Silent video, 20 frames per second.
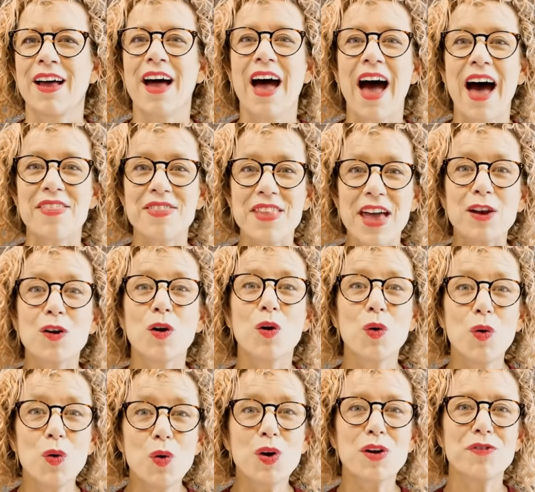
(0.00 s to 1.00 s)
And then
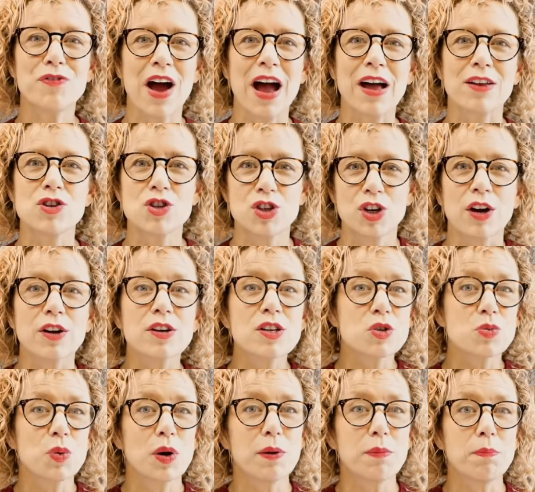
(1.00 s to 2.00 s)
all of our chunks
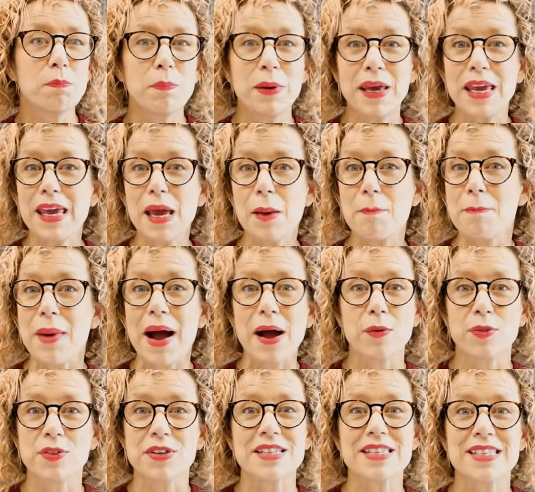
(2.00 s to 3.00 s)
will be about
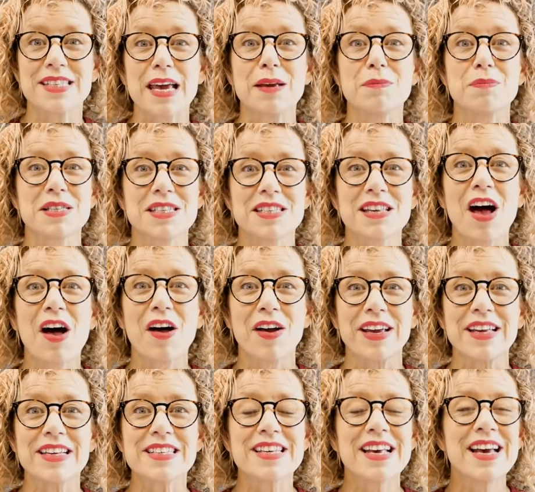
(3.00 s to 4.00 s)
the same
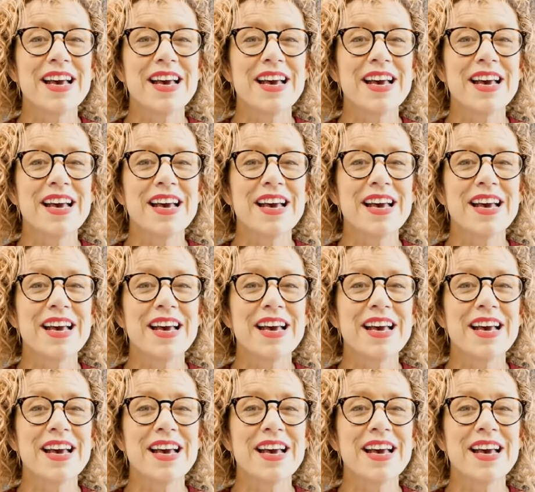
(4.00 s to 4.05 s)
size.